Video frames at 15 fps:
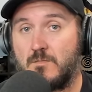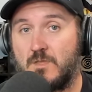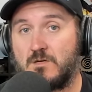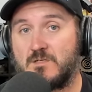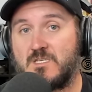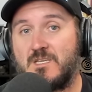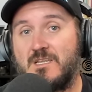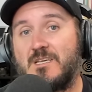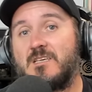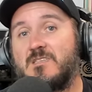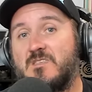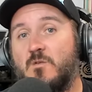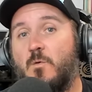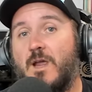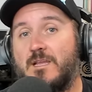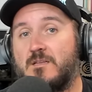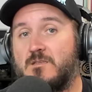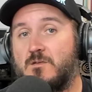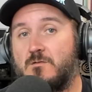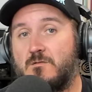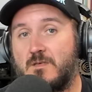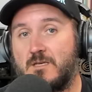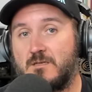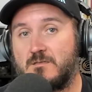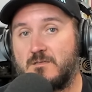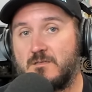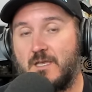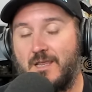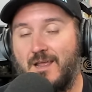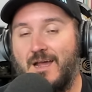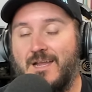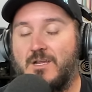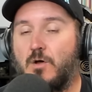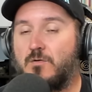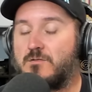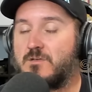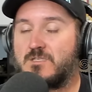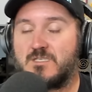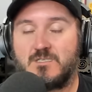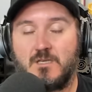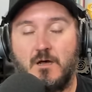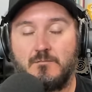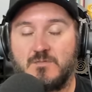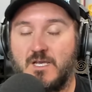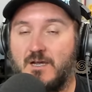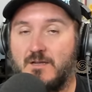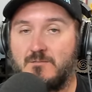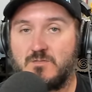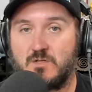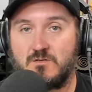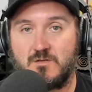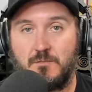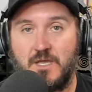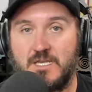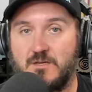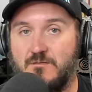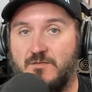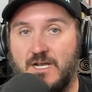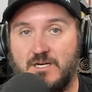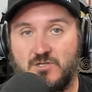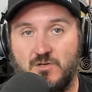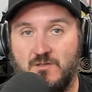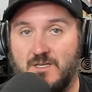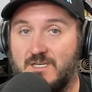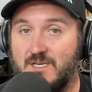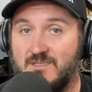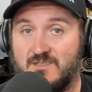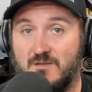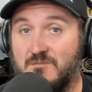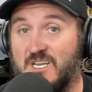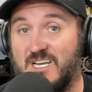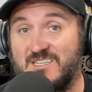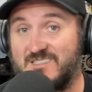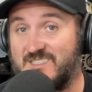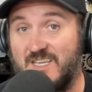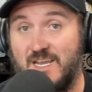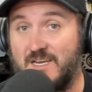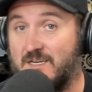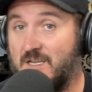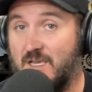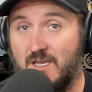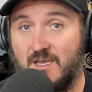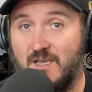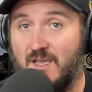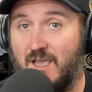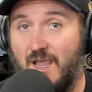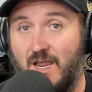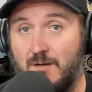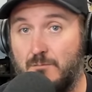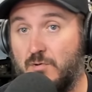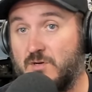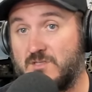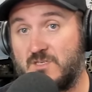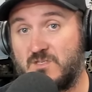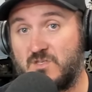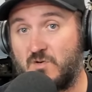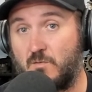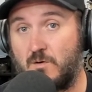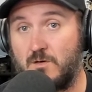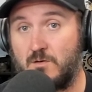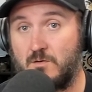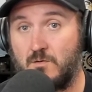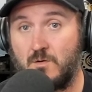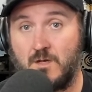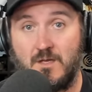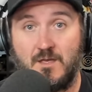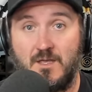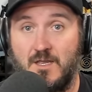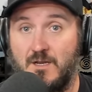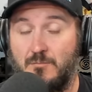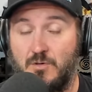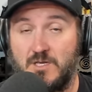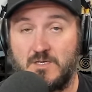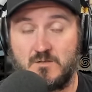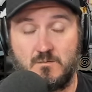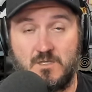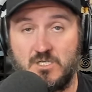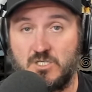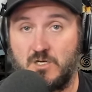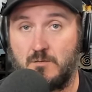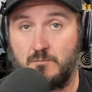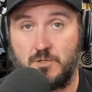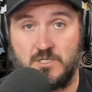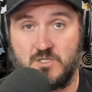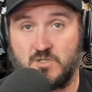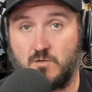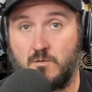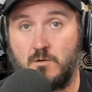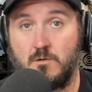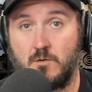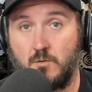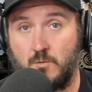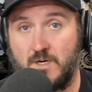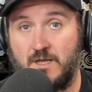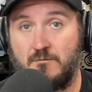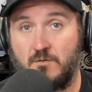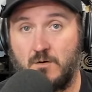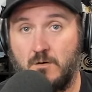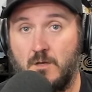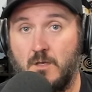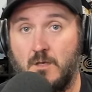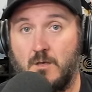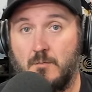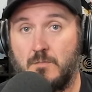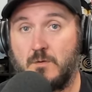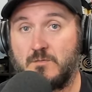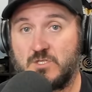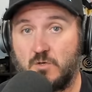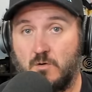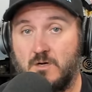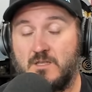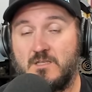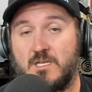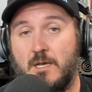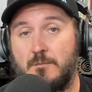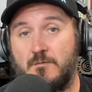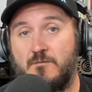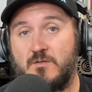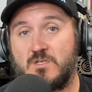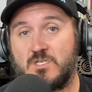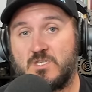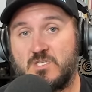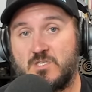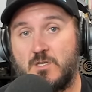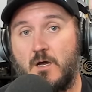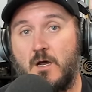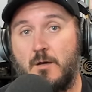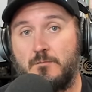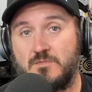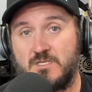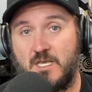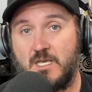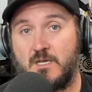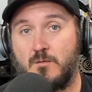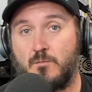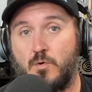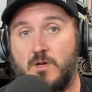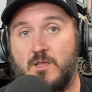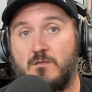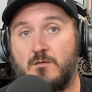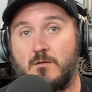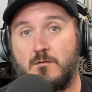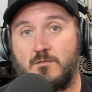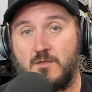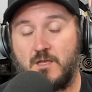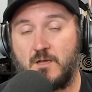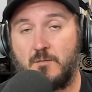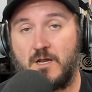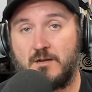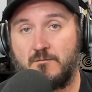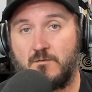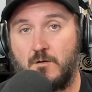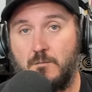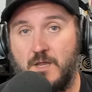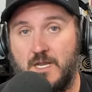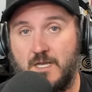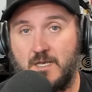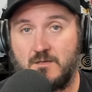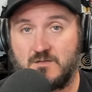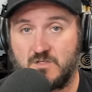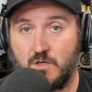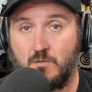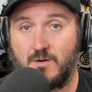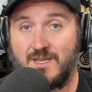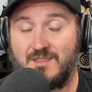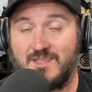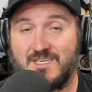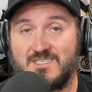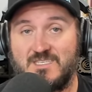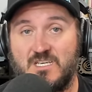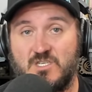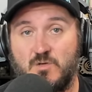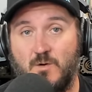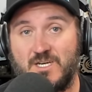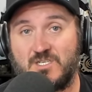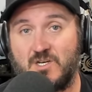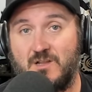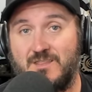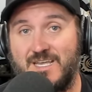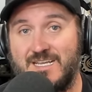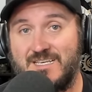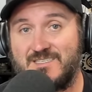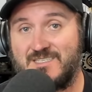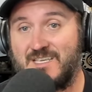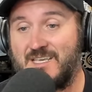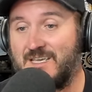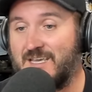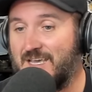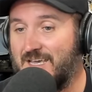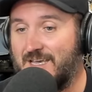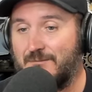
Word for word: there's an easy way to do things. Like, I know that sometimes there's a manufacturer that does something insane and puts a screw in a place where they shouldn't put a screw or whatever. But majority of the time, if you just stop, take a breather, think about it for a minute. So in this situation on that E C,